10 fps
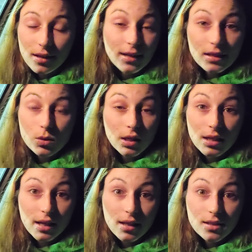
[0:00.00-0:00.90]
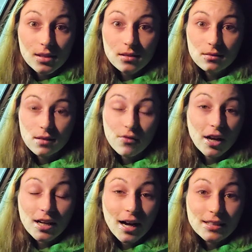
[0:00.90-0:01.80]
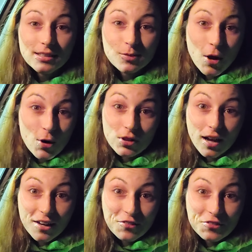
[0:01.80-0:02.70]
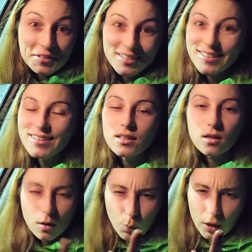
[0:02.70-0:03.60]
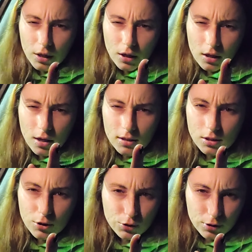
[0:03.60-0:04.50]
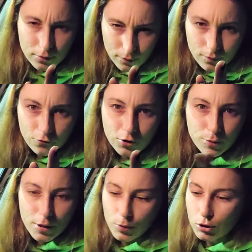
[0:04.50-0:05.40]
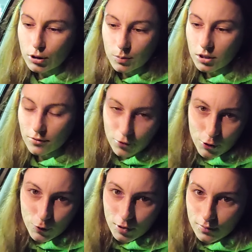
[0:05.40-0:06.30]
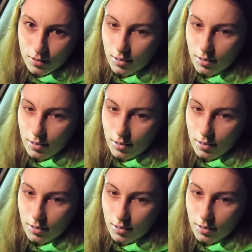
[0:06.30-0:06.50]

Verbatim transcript: It is what it is. I've had glasses my whole life. I'm waiting on Costco to fill my prescription for new ones.